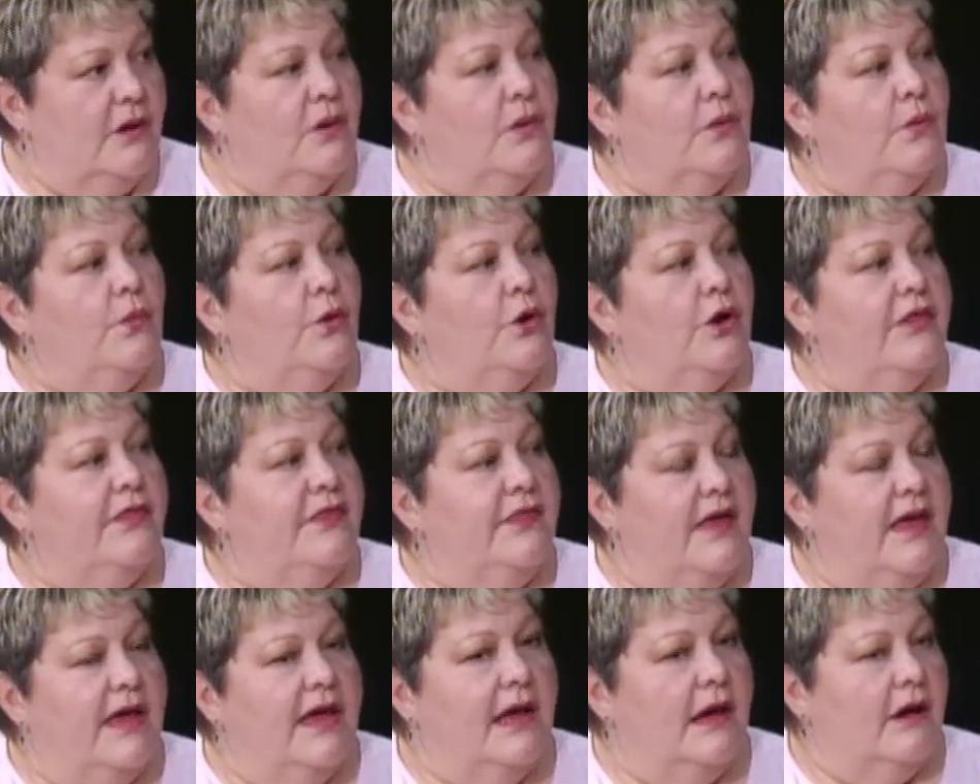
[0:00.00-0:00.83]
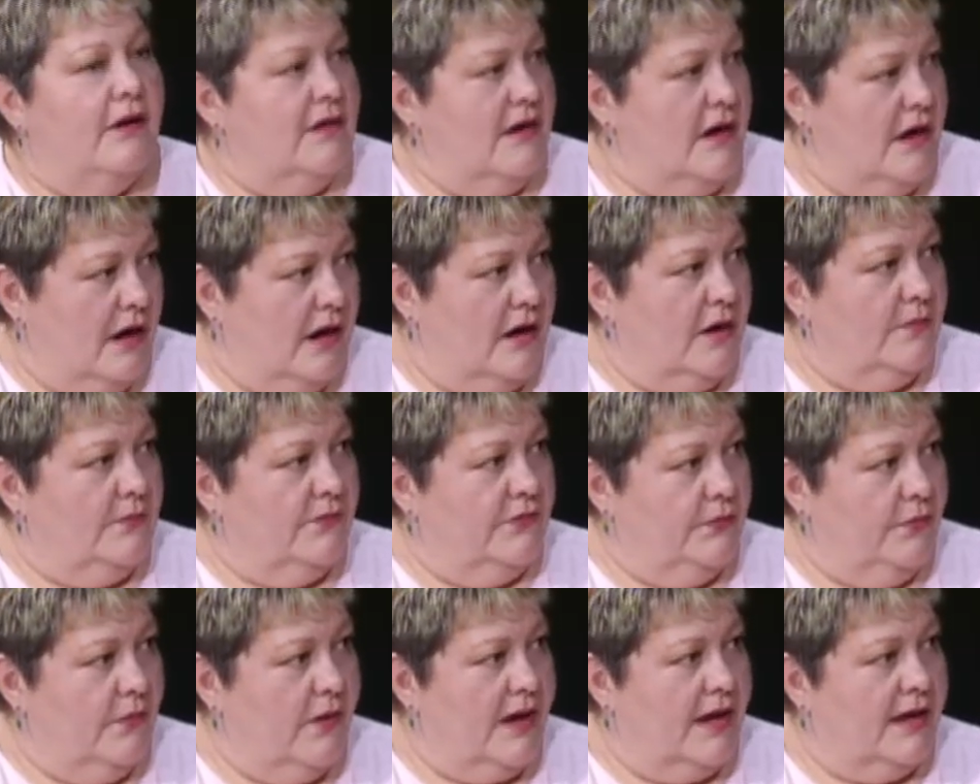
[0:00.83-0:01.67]
where they are in
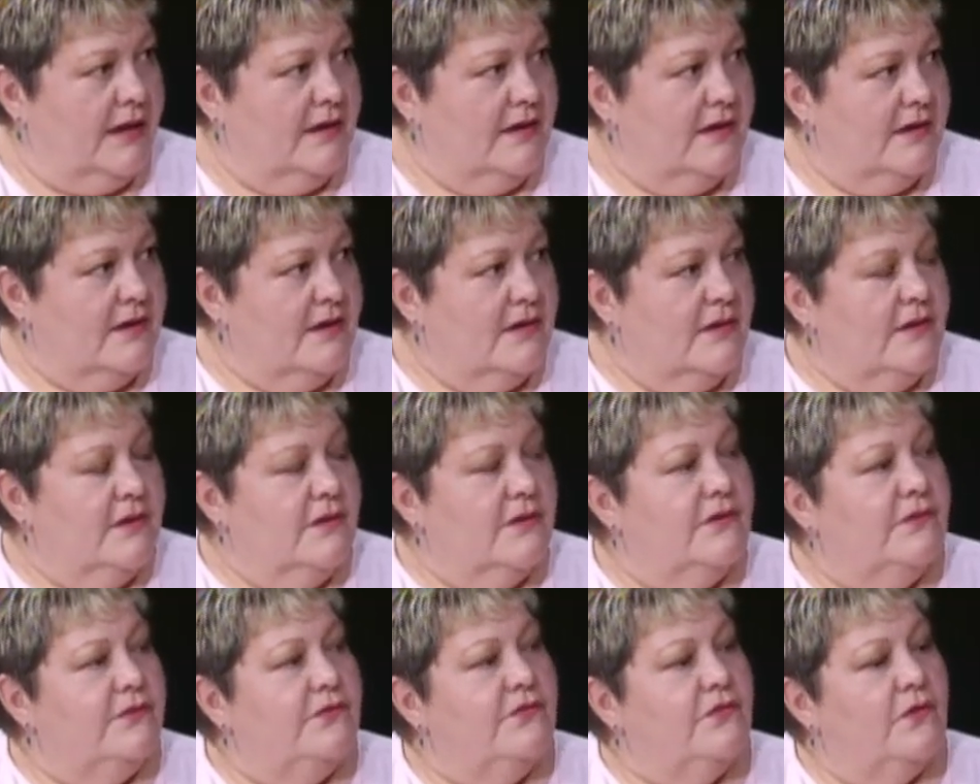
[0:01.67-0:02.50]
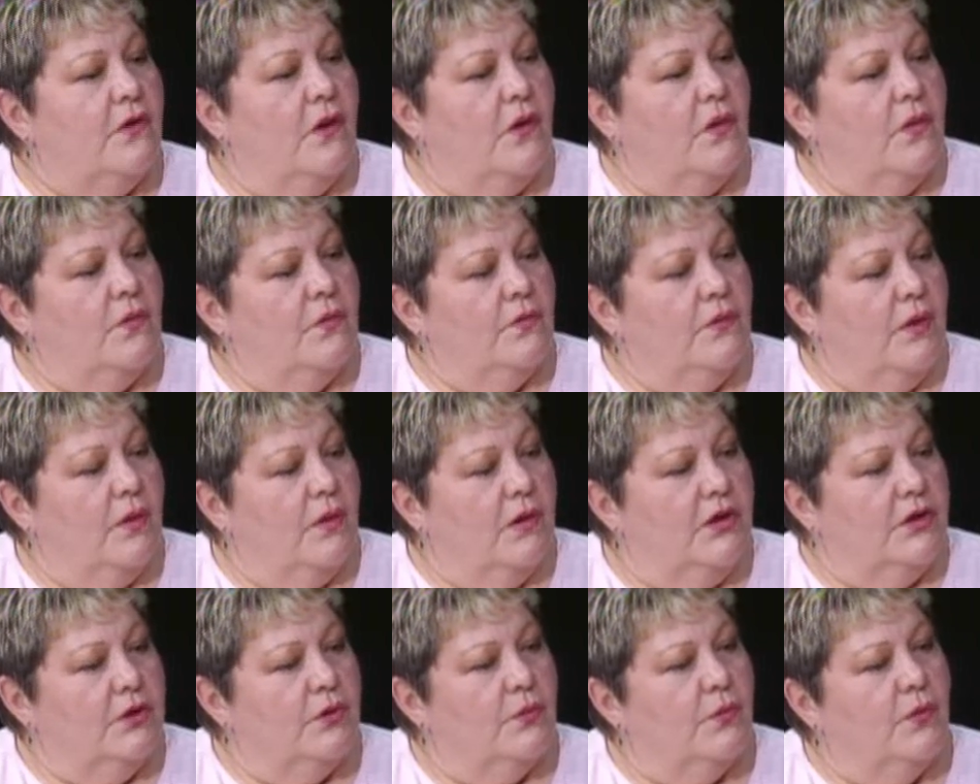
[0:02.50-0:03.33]
harm's way. So,
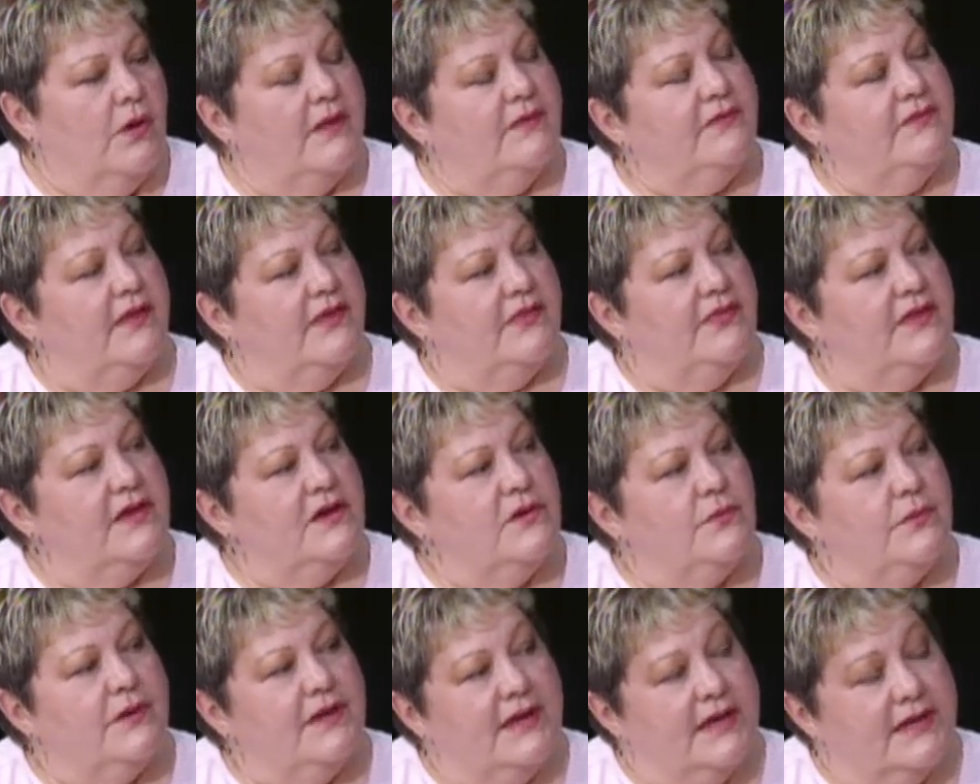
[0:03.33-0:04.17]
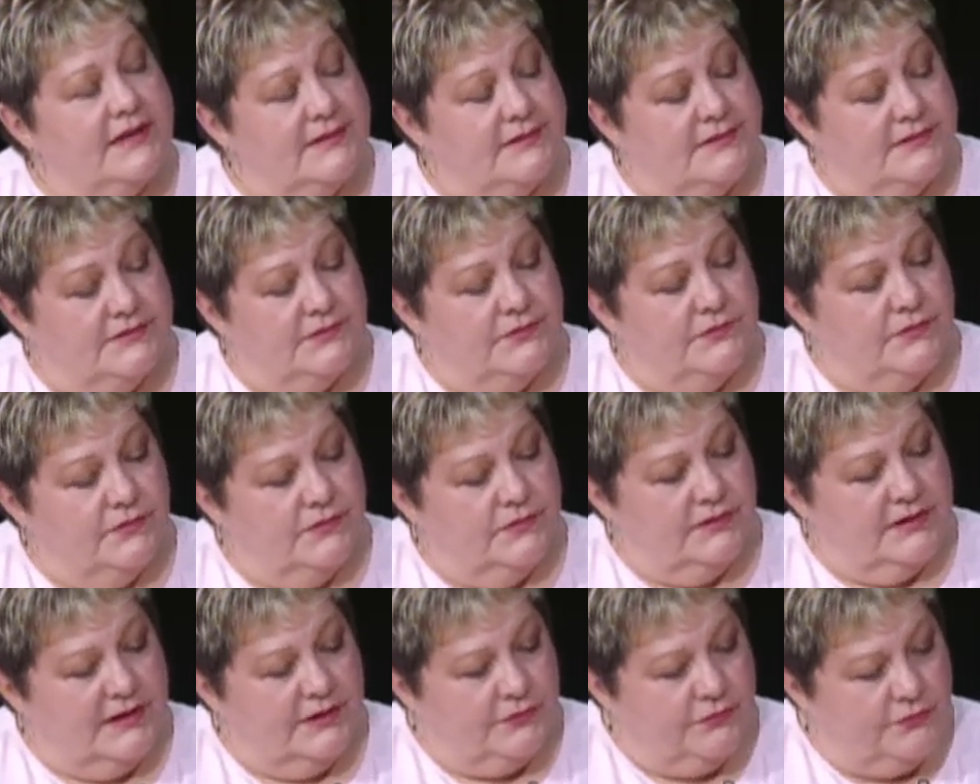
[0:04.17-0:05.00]
once I think we get through
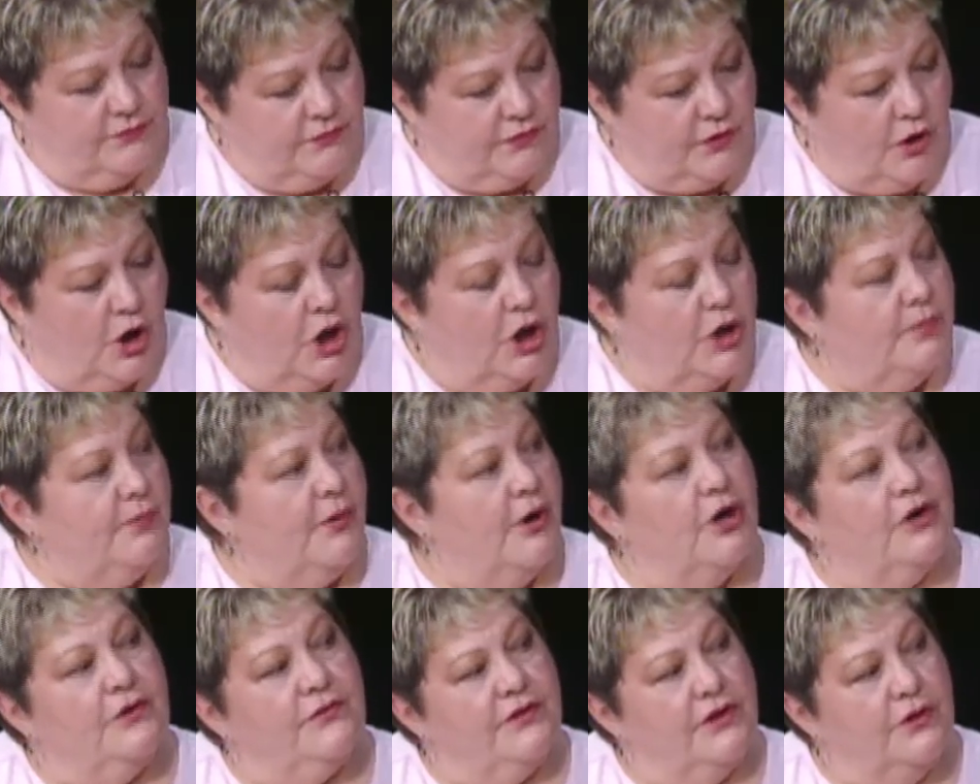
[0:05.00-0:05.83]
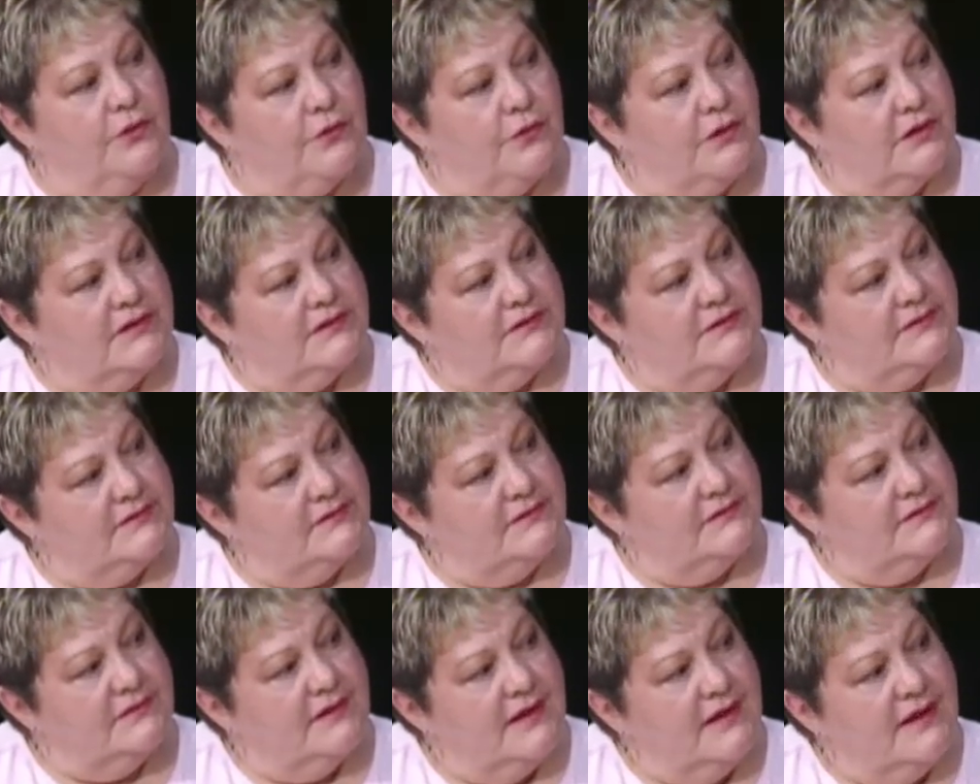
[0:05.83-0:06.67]
the hard part of the
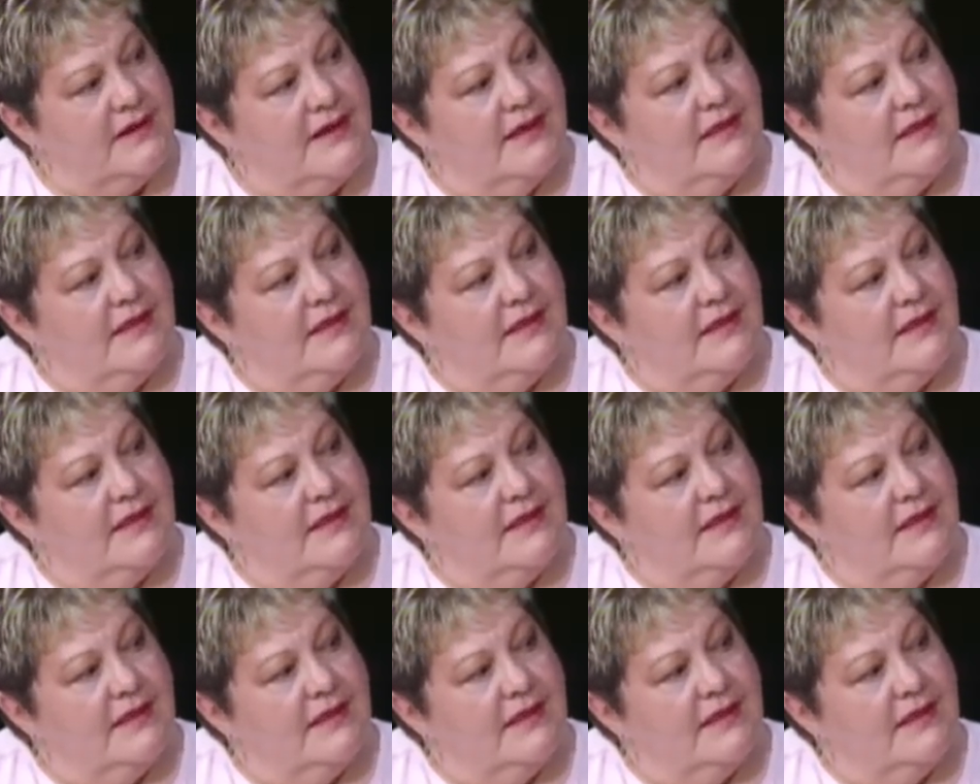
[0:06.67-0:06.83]
ordinances,